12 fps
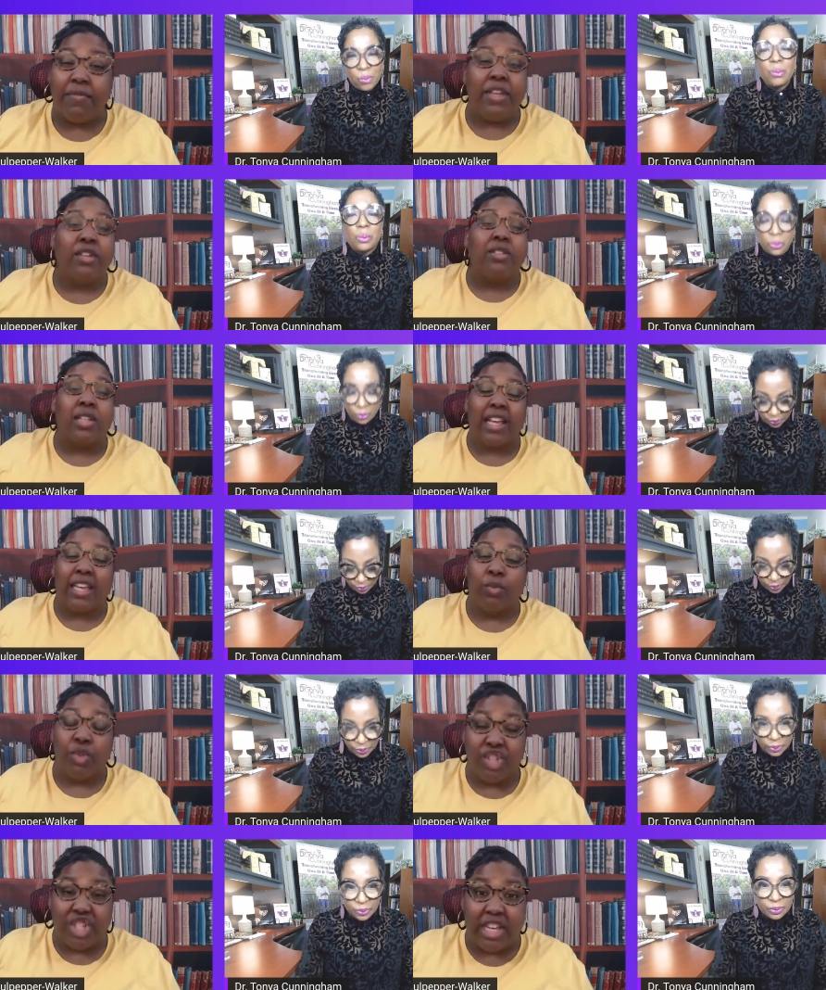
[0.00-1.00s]
Speaker 1: feels like it
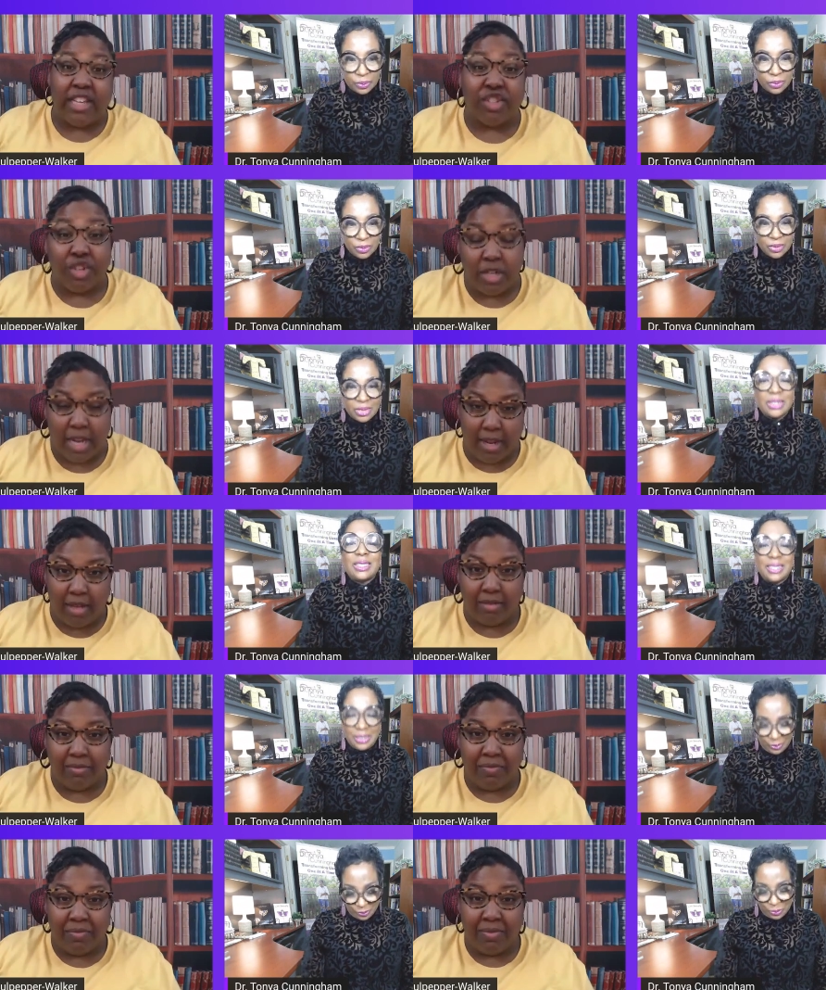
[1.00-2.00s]
was yesterday,
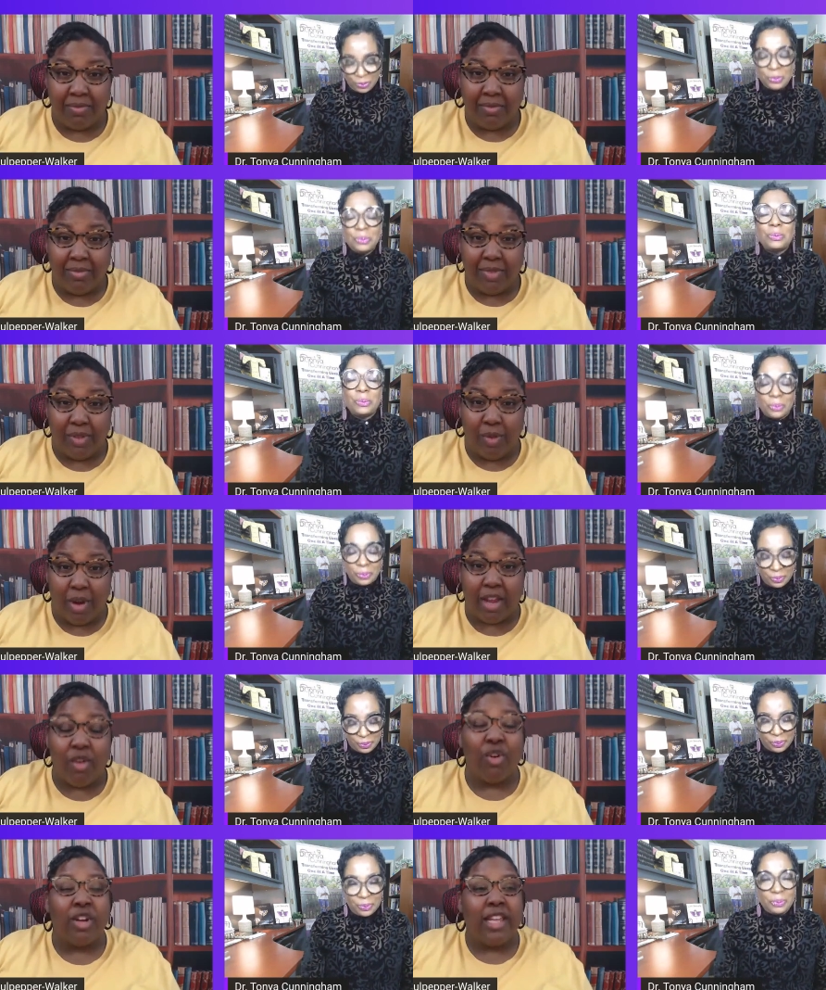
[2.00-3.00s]
mm-hmm. right,
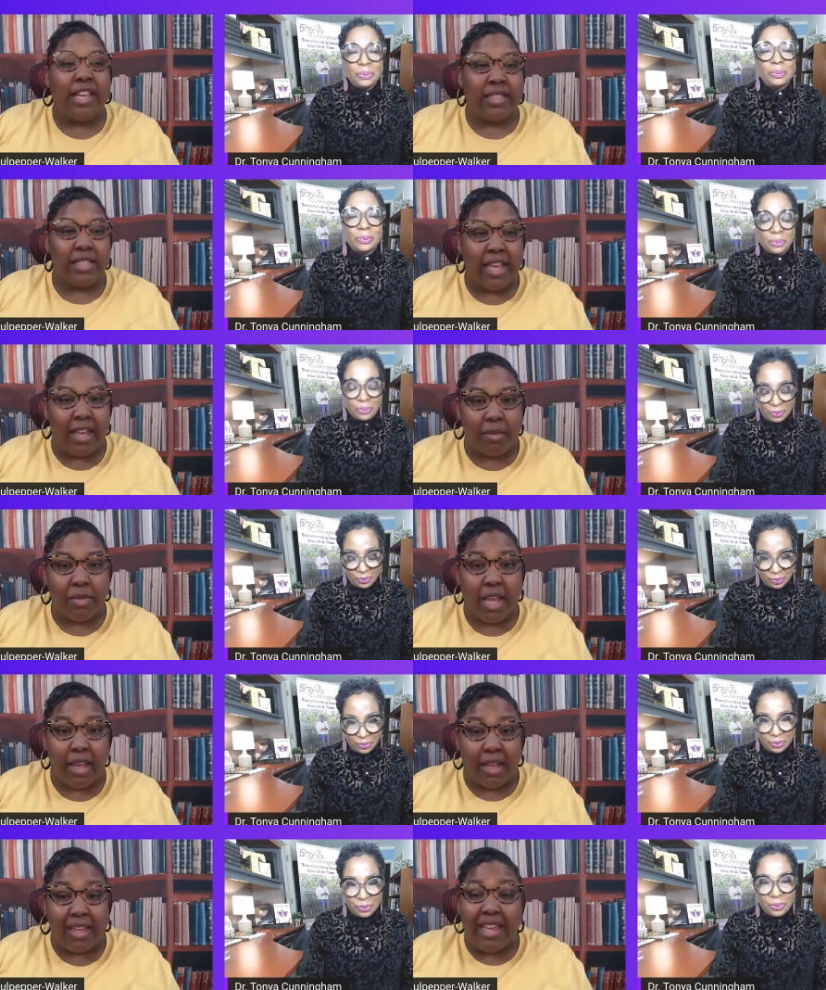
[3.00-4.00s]
mm-hmm. or that same
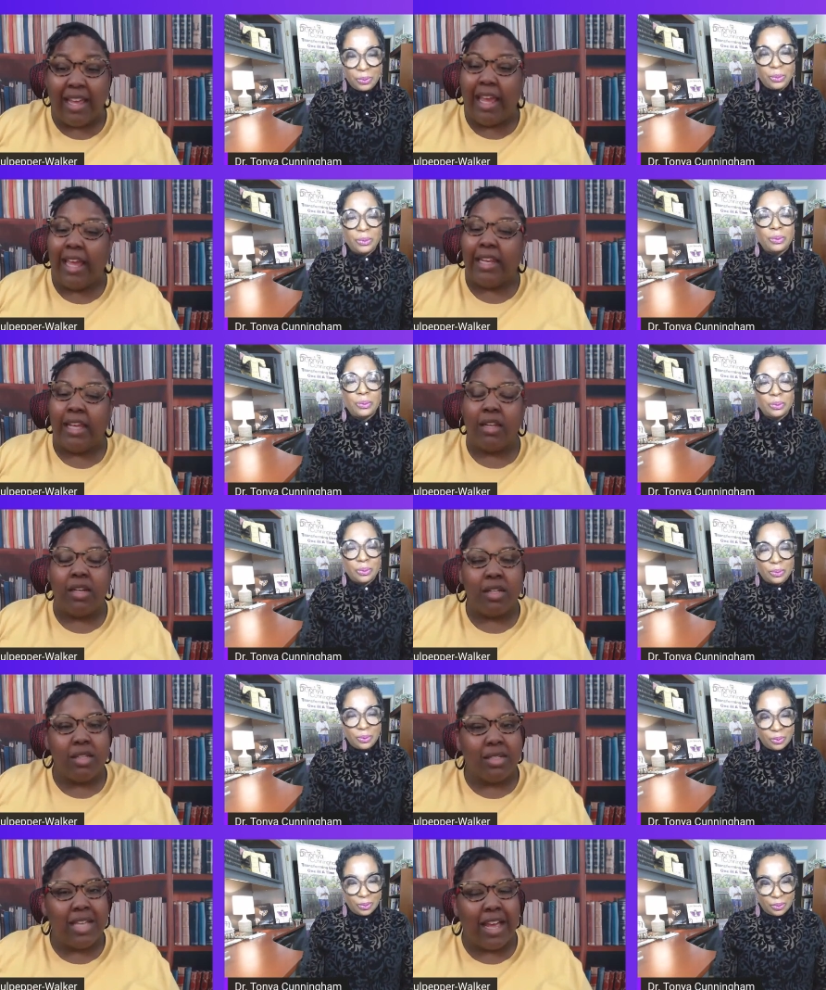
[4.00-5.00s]
day, and then
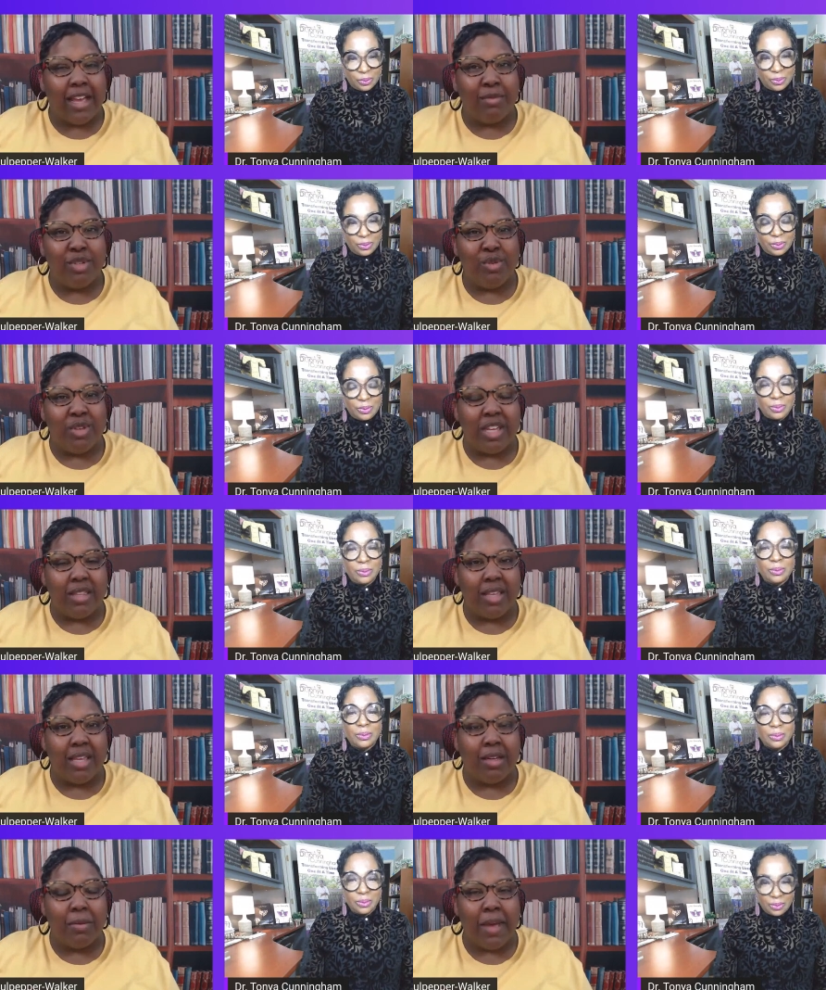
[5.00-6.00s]
other times you can
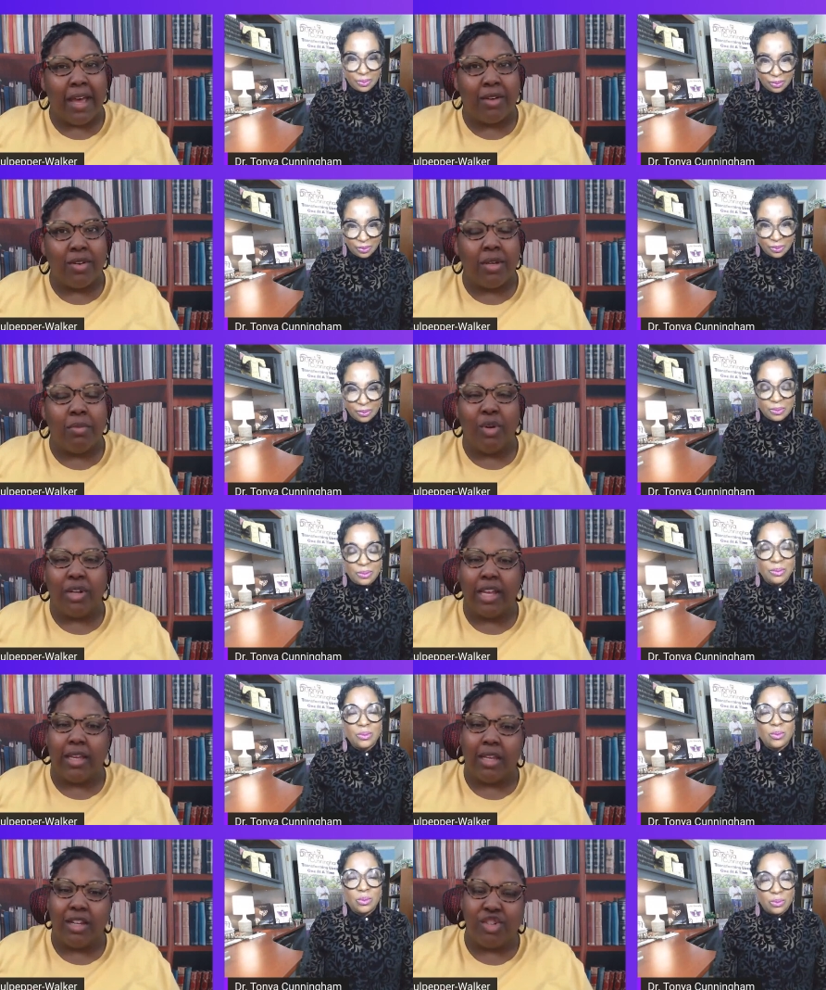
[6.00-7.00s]
think about them or they
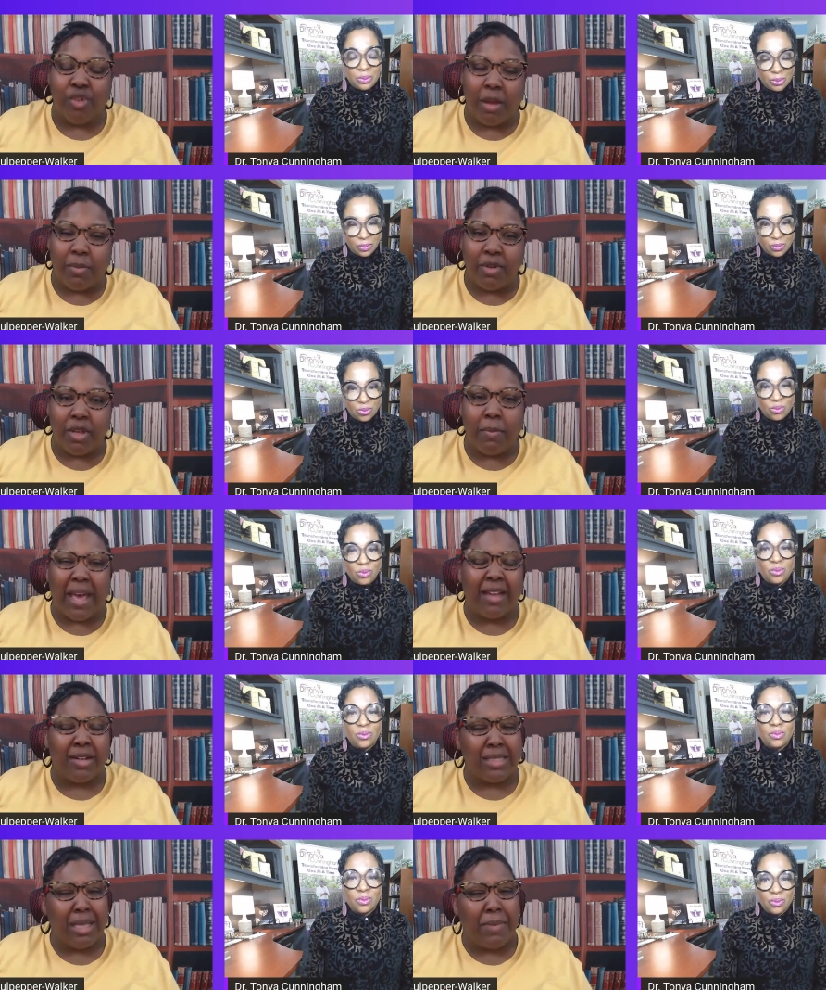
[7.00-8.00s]
can drop on your mind
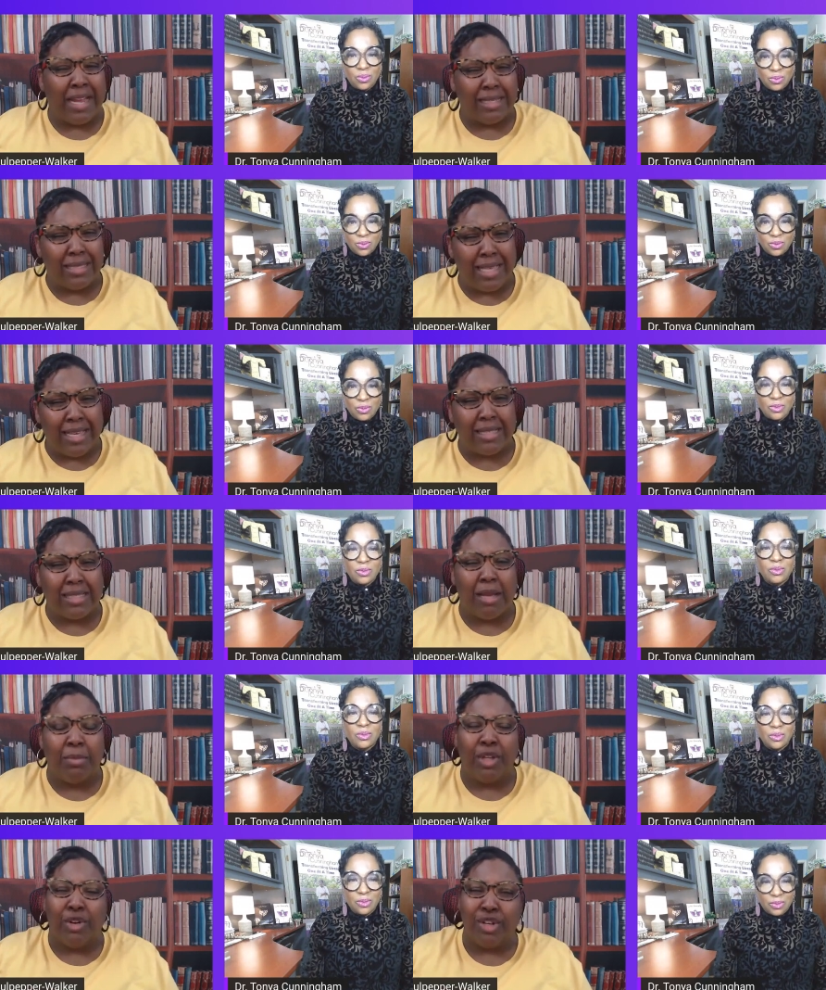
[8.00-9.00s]
or somebody says
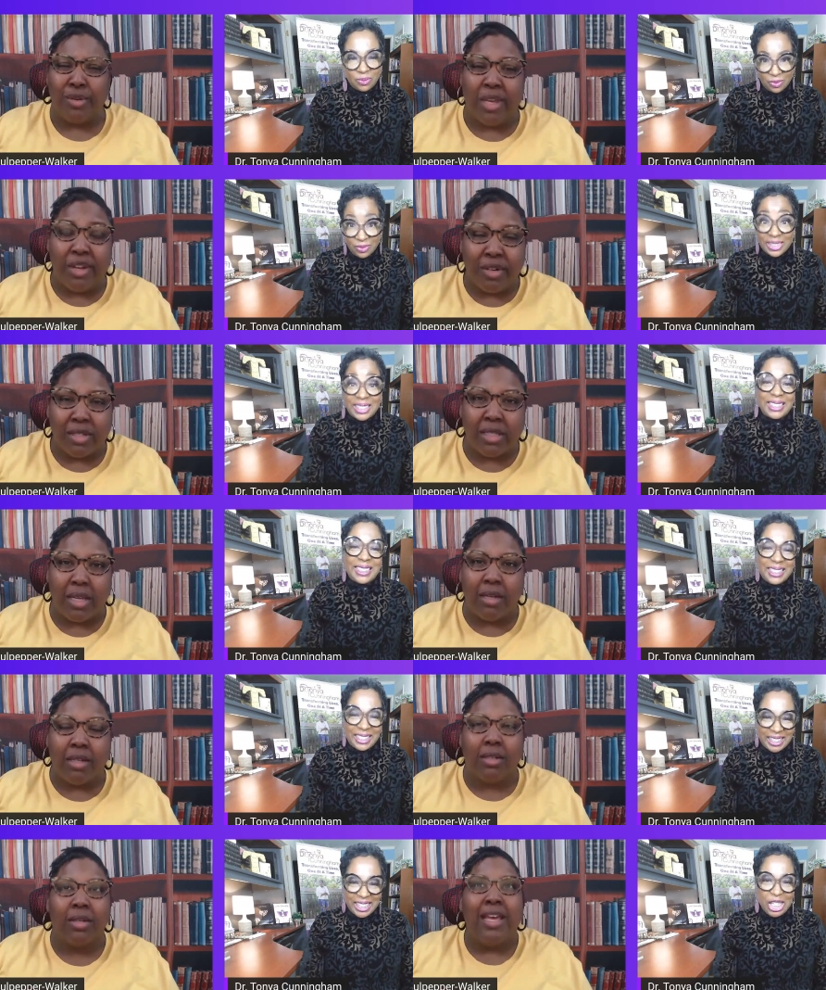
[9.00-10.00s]
something or you hear a
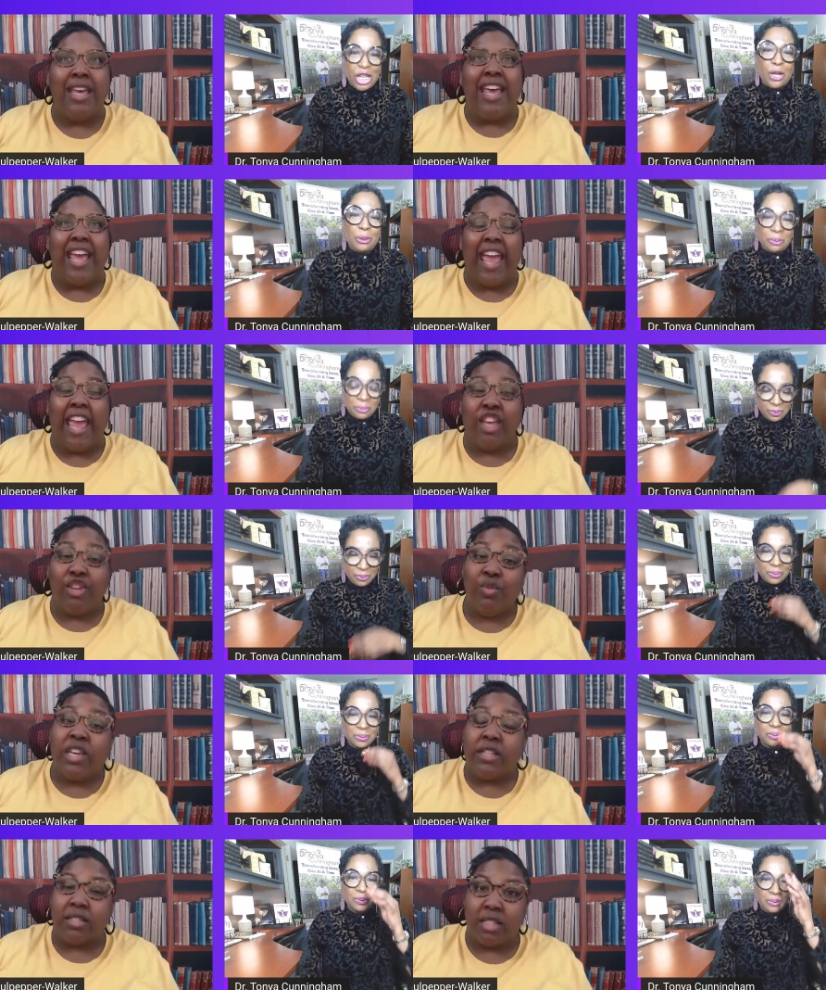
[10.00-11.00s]
song, yeah, and you
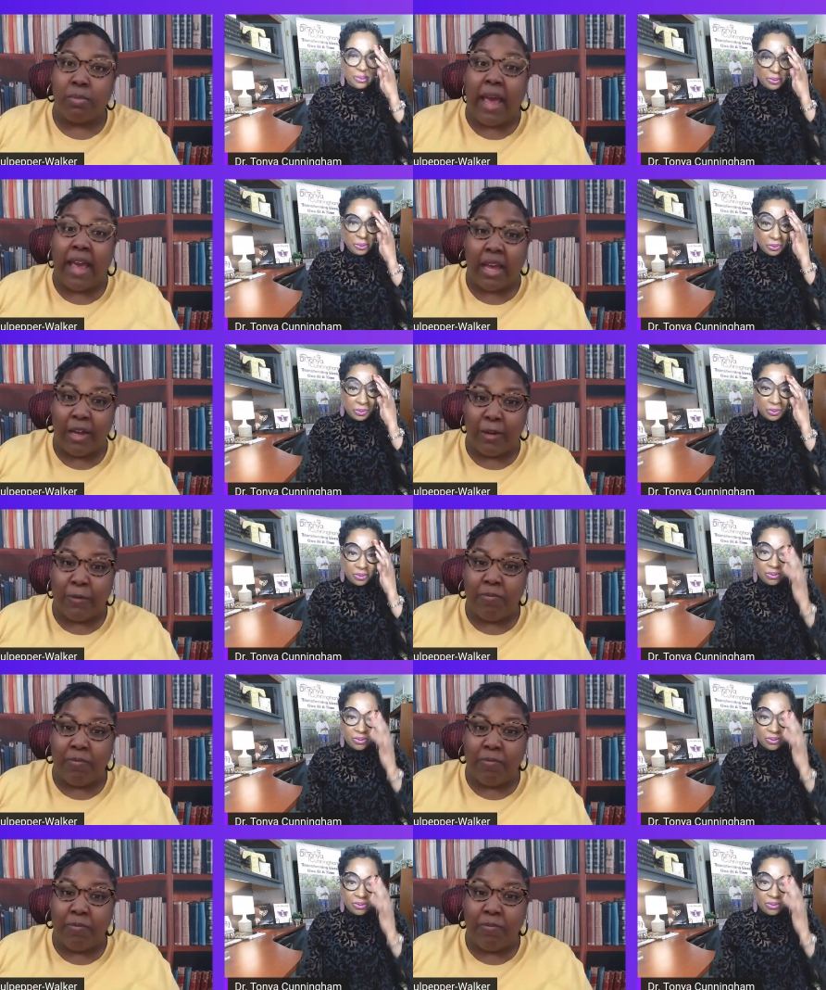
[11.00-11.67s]
can smile.